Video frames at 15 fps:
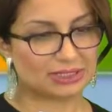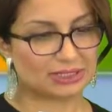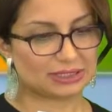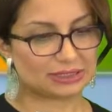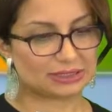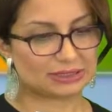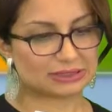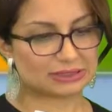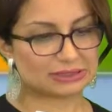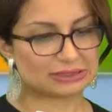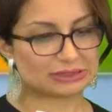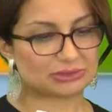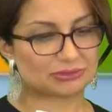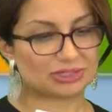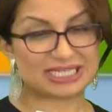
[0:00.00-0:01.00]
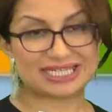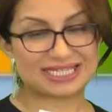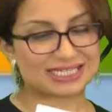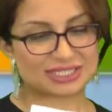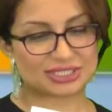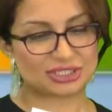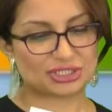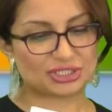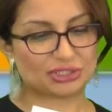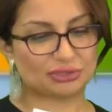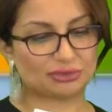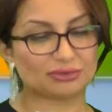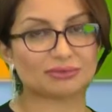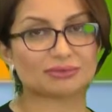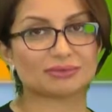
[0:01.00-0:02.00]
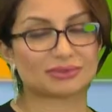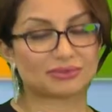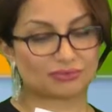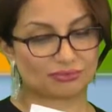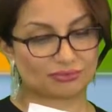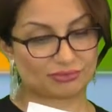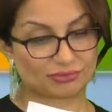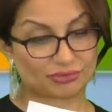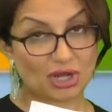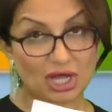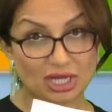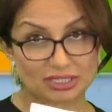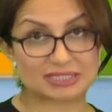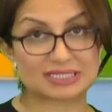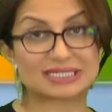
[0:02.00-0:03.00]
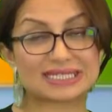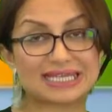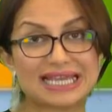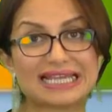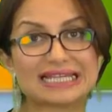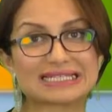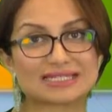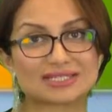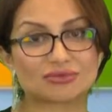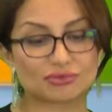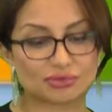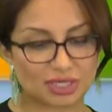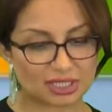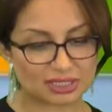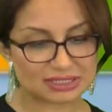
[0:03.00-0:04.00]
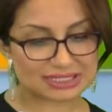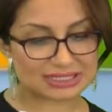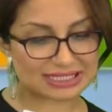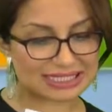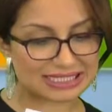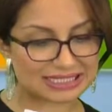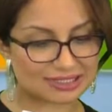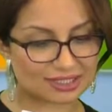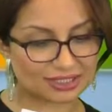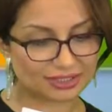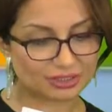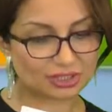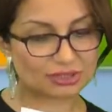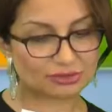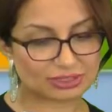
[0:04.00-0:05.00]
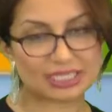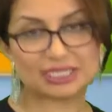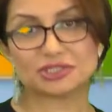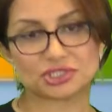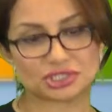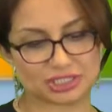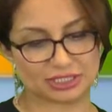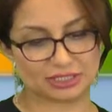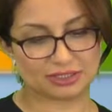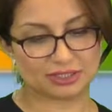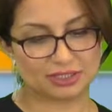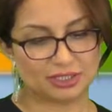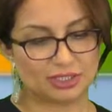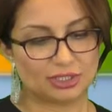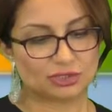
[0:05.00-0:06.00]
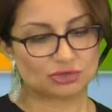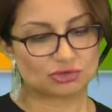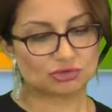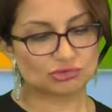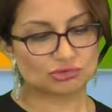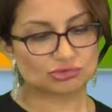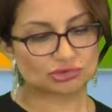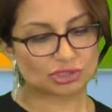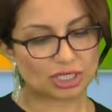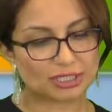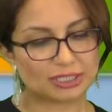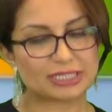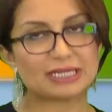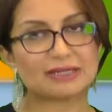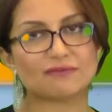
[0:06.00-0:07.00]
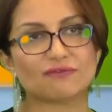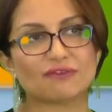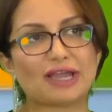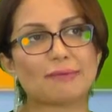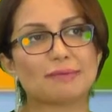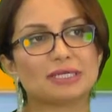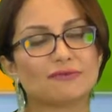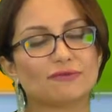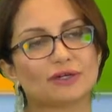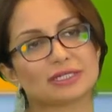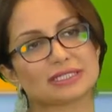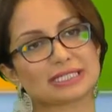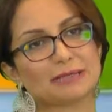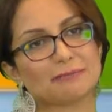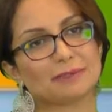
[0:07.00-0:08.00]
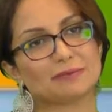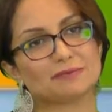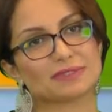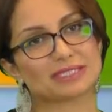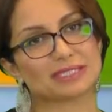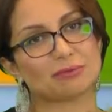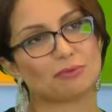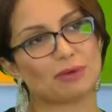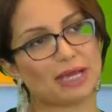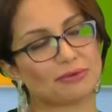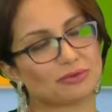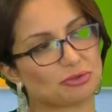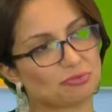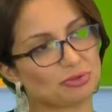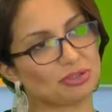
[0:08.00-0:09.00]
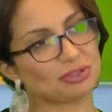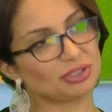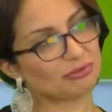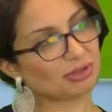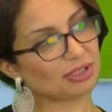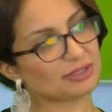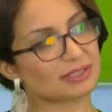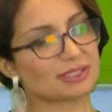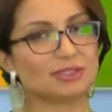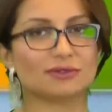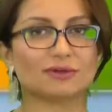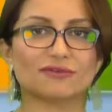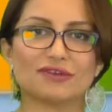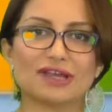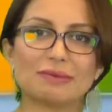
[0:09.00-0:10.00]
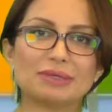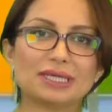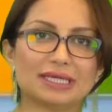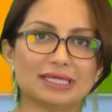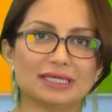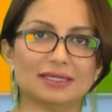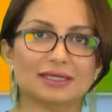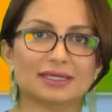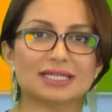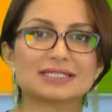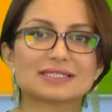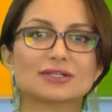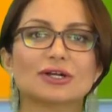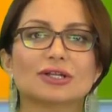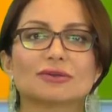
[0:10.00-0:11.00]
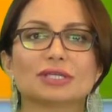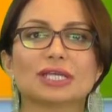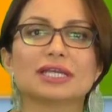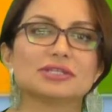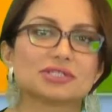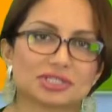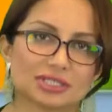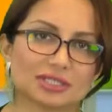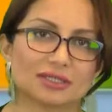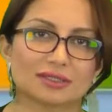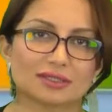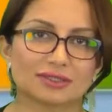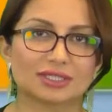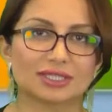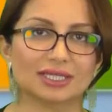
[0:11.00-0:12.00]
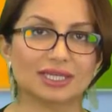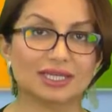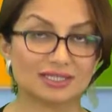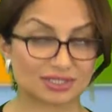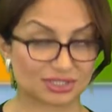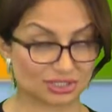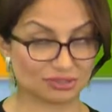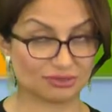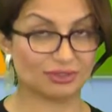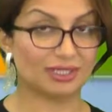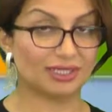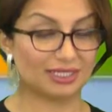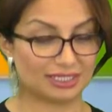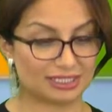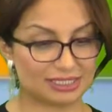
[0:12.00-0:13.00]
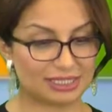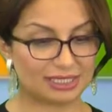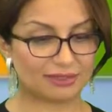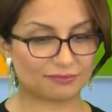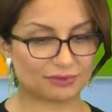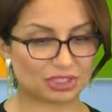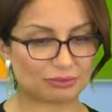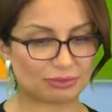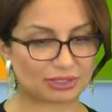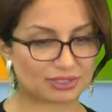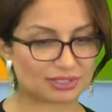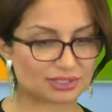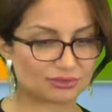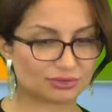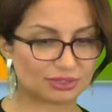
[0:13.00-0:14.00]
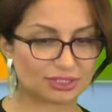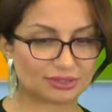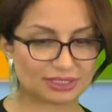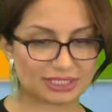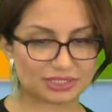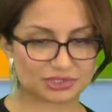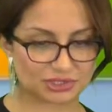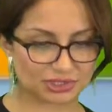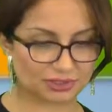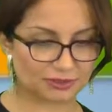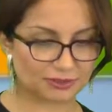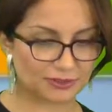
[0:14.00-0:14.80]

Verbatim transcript: Uh, is? No. Runs, yes, runs is like a collocation. To run in family, for example, we say, wow, the beauty runs in your family. It's a collocation, okay? So here we come across a good collocation.